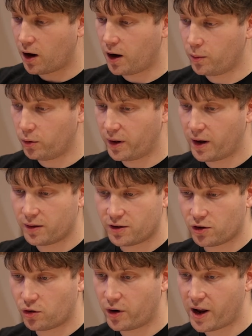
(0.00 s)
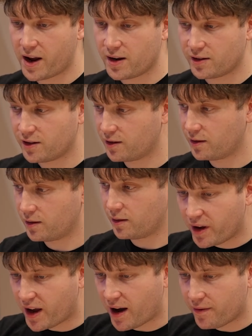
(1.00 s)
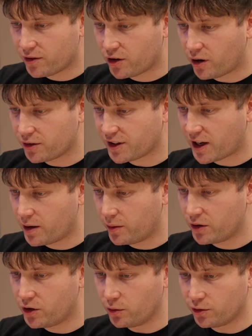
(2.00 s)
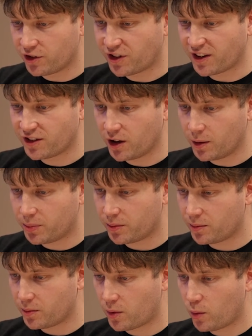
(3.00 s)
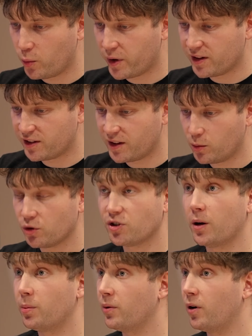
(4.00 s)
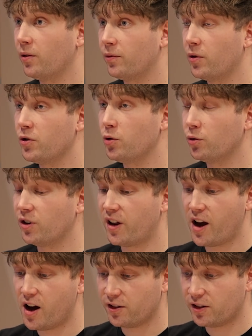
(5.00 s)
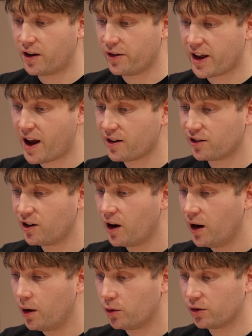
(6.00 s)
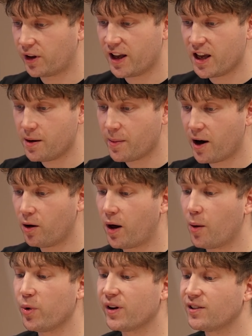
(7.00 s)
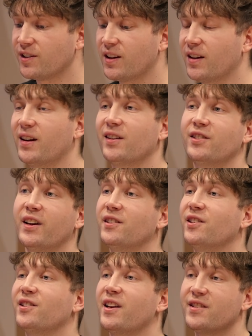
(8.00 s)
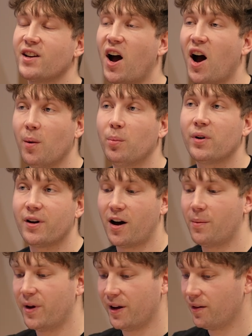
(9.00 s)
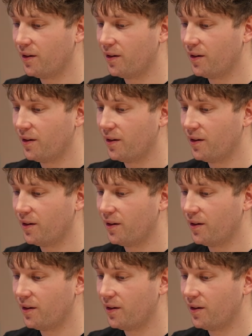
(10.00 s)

I will hit create. We have got our user set up. We can see what type of user they are, so they're a guest, or their email, and we can see that their status is upcoming.